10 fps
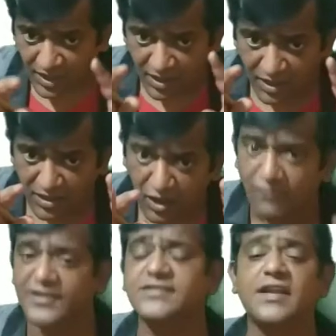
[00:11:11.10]

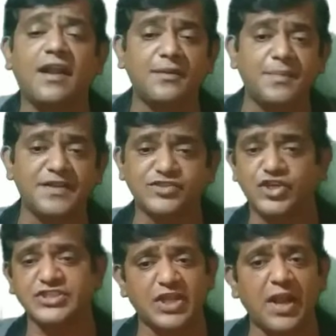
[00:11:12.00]
office and
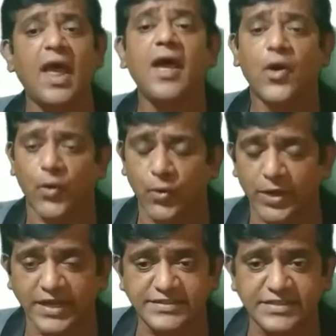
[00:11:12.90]
administration
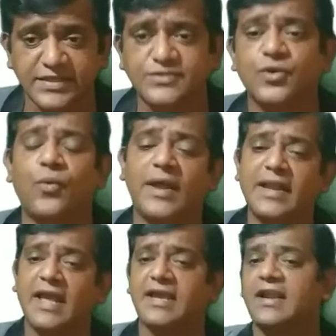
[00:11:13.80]
overheads. So
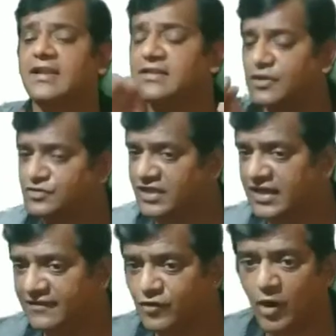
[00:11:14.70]
1,80,000 I
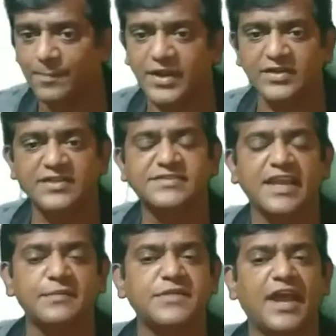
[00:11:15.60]
have copied the
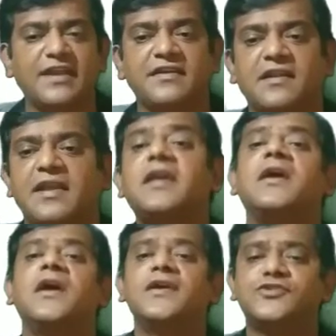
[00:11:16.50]
same directly.
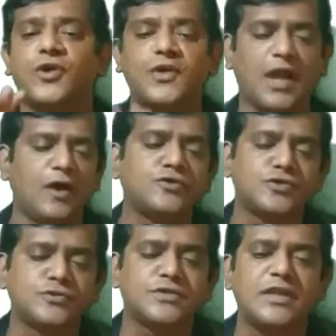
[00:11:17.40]
So now
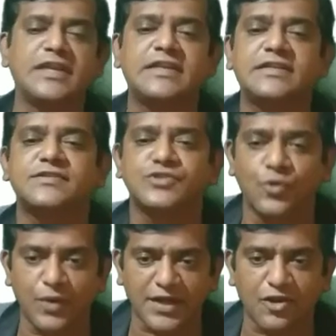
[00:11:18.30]
total it. So
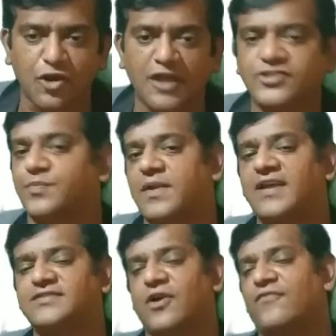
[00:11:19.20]
work cost
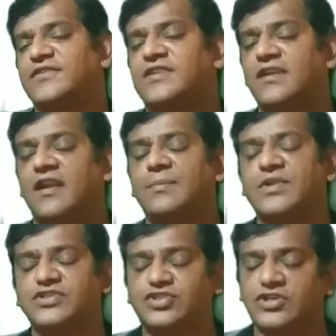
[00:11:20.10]
plus office and
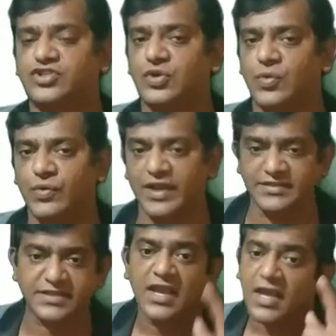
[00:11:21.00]
administration
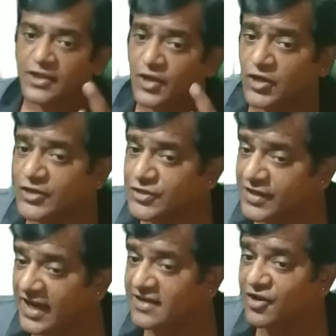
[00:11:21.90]
overheads, you are going to
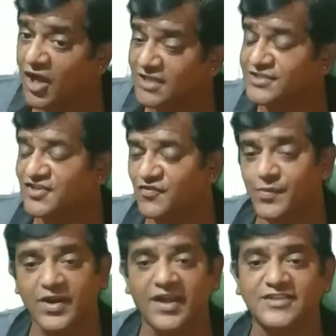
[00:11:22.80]
get cost of
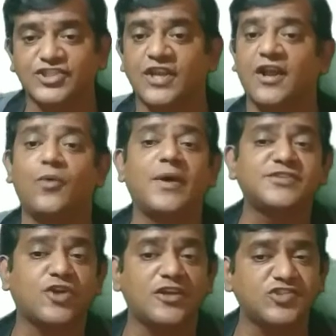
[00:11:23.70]
production. How
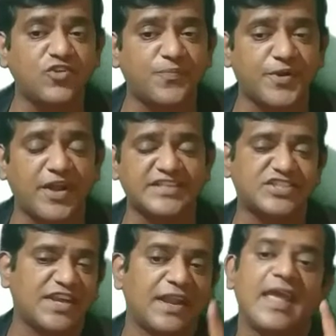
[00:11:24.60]
much cost of
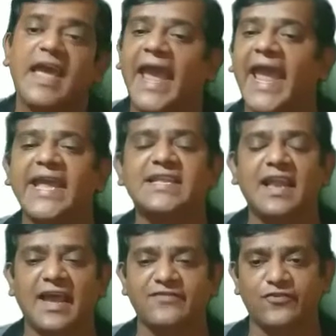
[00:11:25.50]
production?
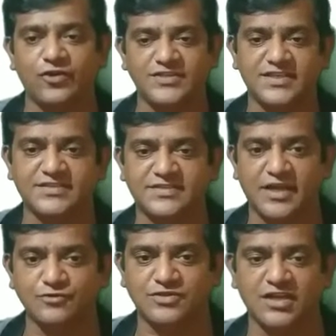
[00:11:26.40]

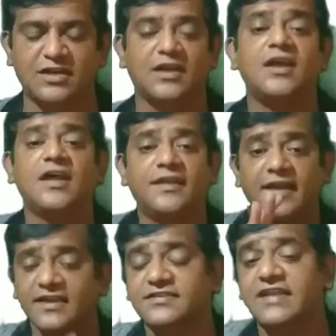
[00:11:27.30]
8,46,000.
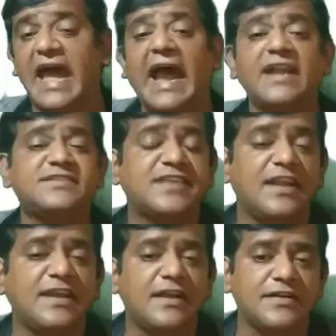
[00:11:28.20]
Next, add
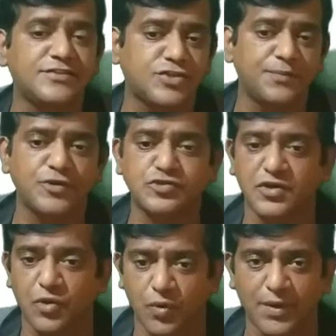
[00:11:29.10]
selling and distribution
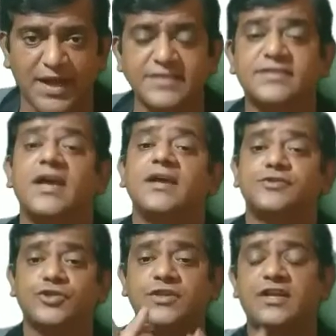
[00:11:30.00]
overheads.
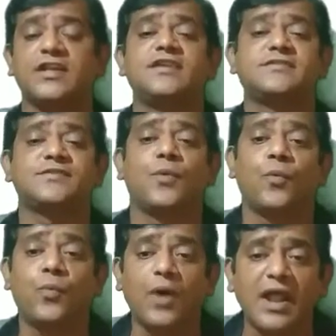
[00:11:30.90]
So that is
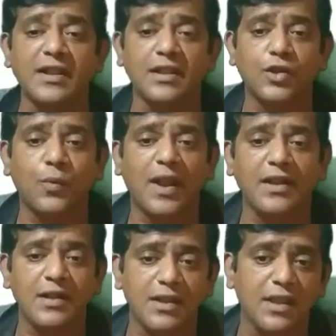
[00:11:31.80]

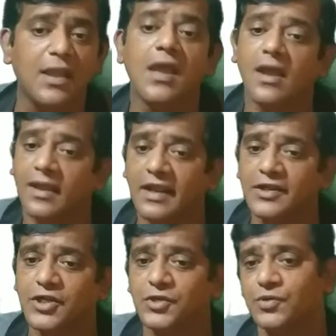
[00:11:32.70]
120
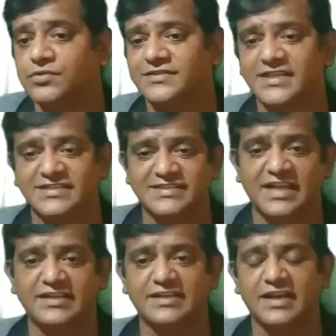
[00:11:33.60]
into
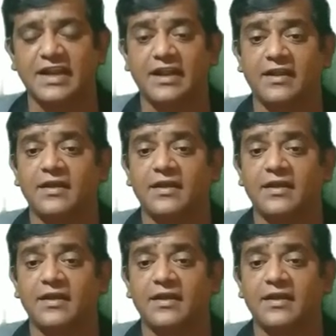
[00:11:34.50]
600.